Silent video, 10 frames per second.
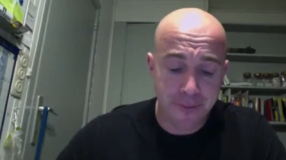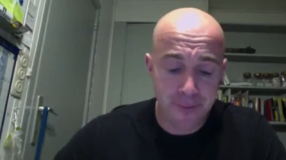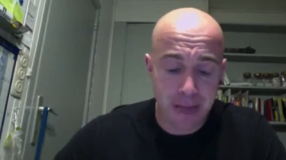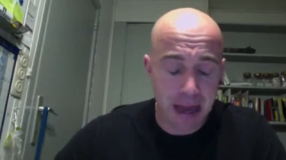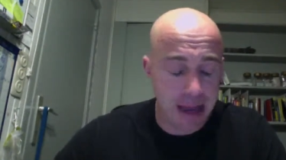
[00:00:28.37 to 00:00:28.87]

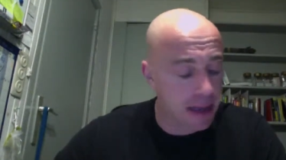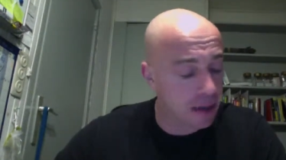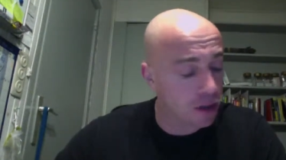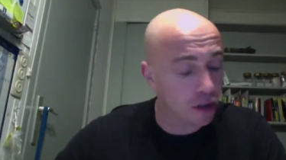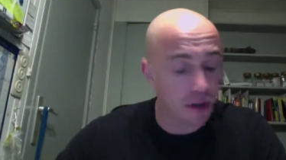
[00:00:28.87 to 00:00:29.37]
my uh,
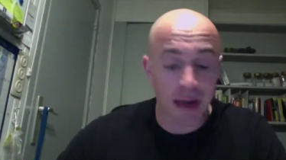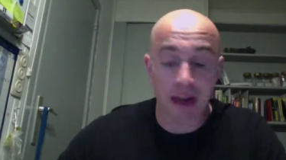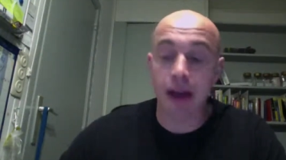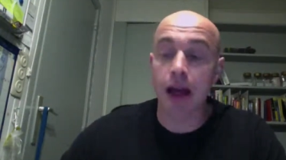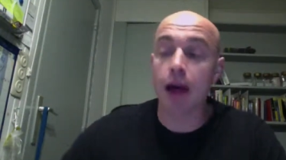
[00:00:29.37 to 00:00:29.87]
daughter
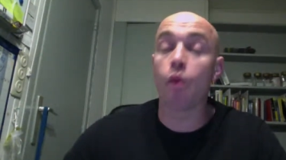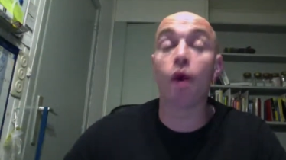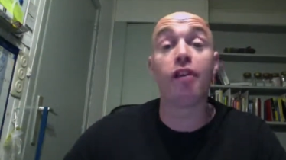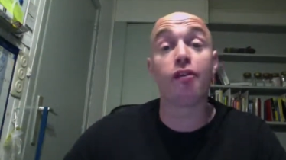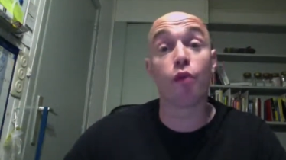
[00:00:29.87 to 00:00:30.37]
and uh,
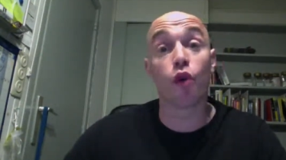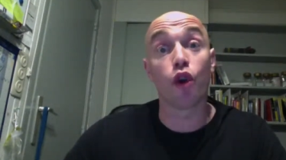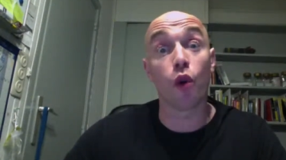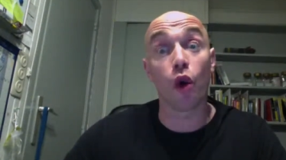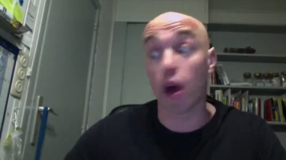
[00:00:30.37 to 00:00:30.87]
wife
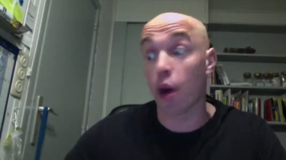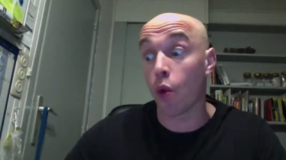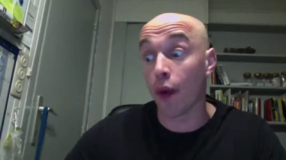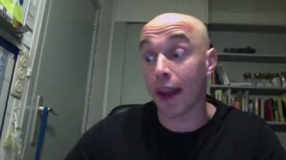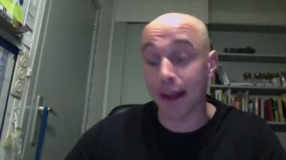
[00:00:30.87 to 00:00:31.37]
were
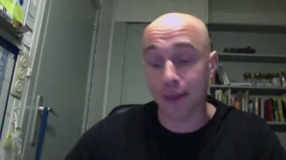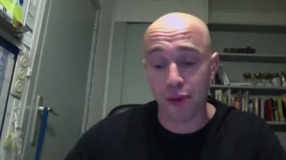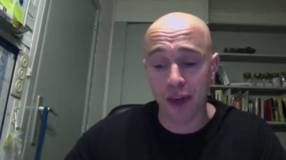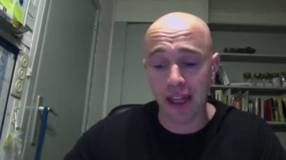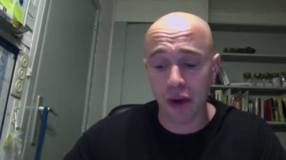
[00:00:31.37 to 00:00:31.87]
awake
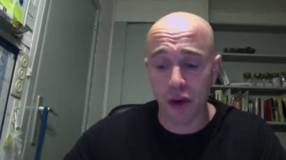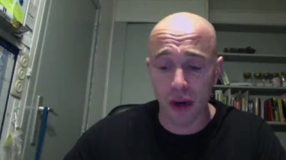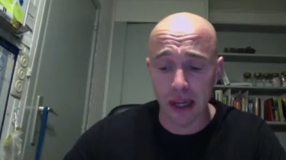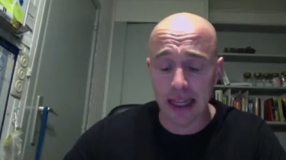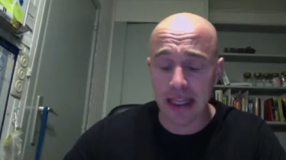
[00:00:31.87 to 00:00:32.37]
pretty
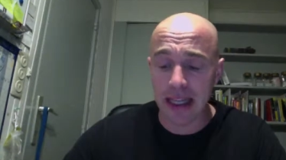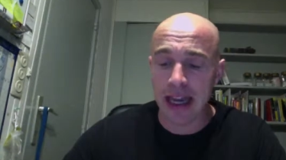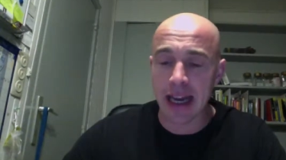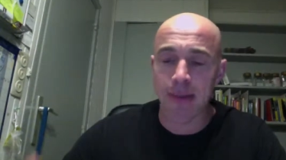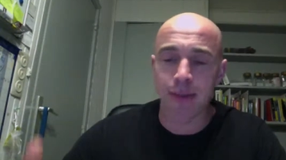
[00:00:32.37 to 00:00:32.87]
early
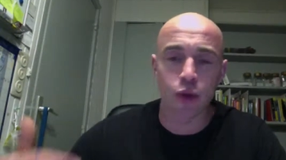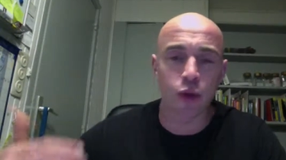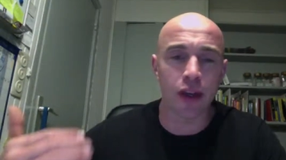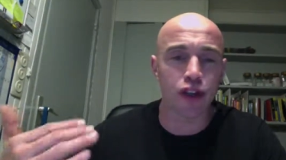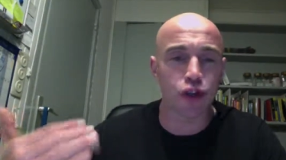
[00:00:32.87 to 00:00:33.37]
and I'm
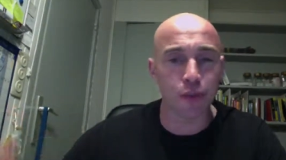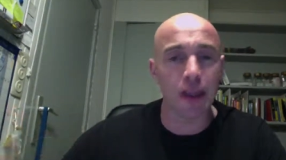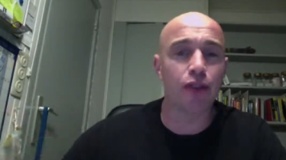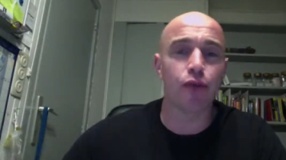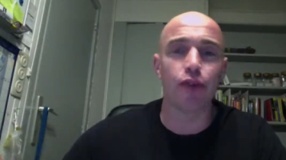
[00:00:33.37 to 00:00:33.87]
doing
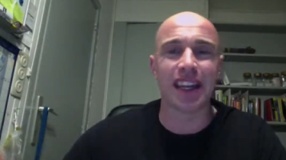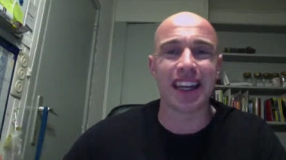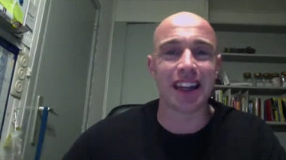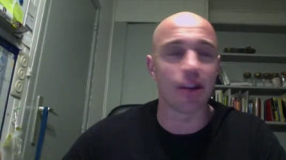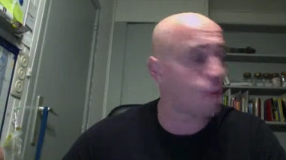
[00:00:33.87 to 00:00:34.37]
speed
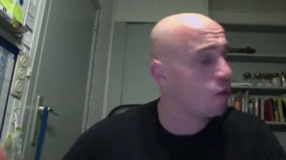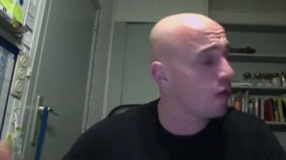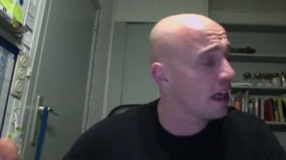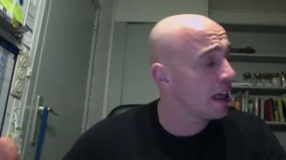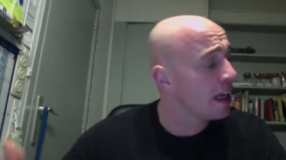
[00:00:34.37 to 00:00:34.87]
reading in the morning